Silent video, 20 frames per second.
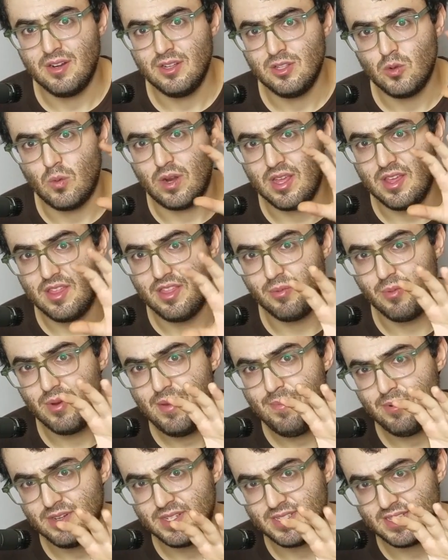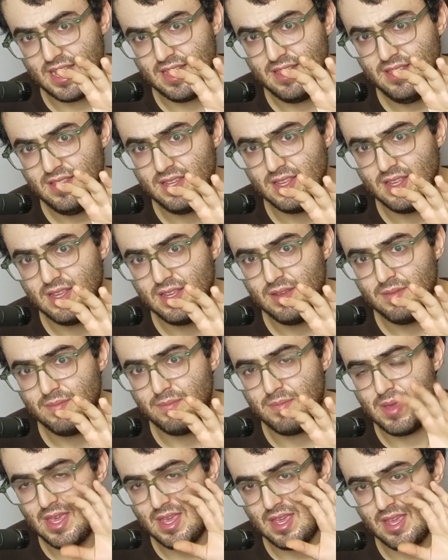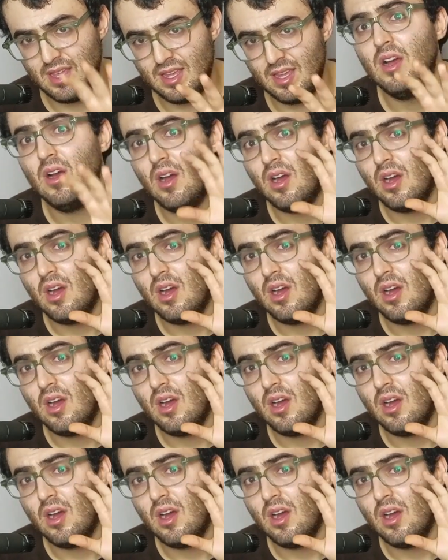23% being